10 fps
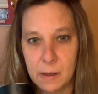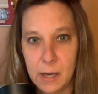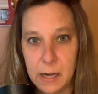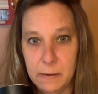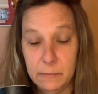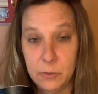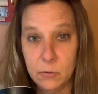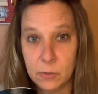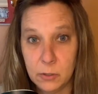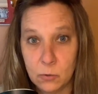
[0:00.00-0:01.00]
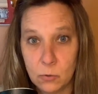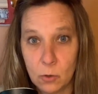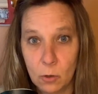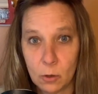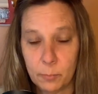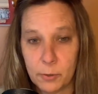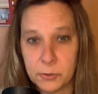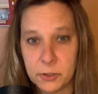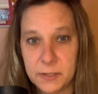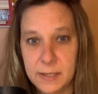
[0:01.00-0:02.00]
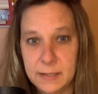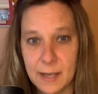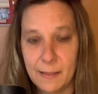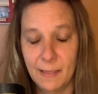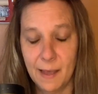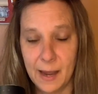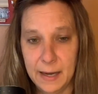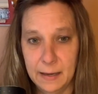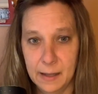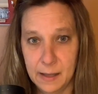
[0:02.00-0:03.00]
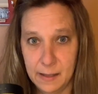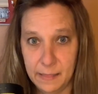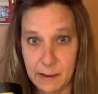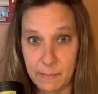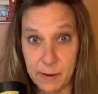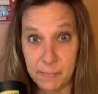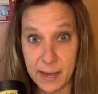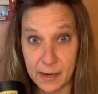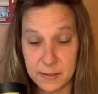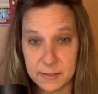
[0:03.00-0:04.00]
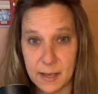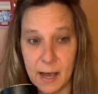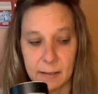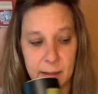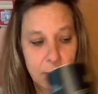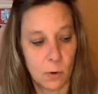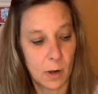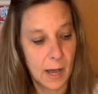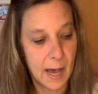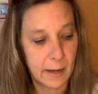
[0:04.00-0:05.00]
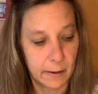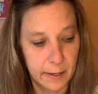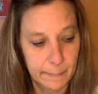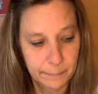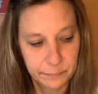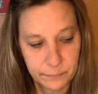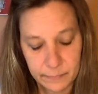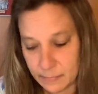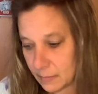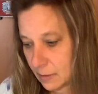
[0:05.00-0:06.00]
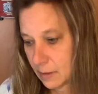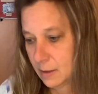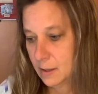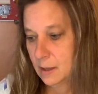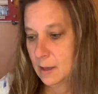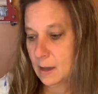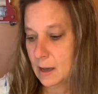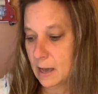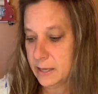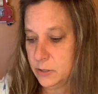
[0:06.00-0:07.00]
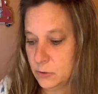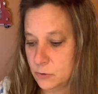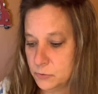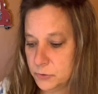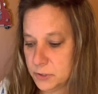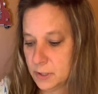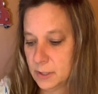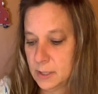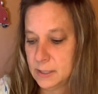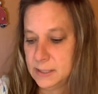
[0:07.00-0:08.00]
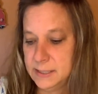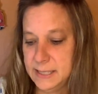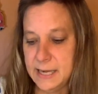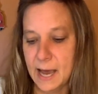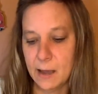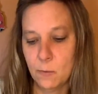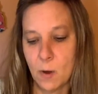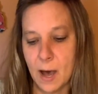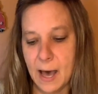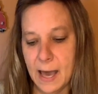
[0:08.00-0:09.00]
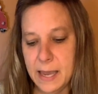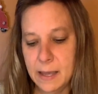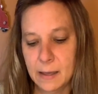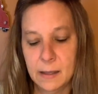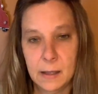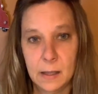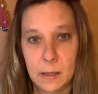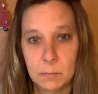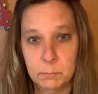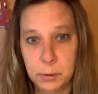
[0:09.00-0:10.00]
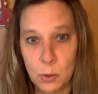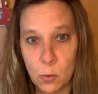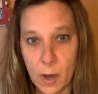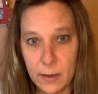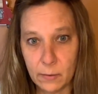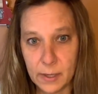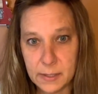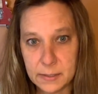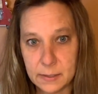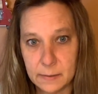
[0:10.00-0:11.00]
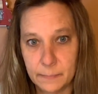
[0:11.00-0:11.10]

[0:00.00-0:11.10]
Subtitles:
And you can Google or purchase these online. They may be out of stock. They were a hot item. I used DIY Blue Iris.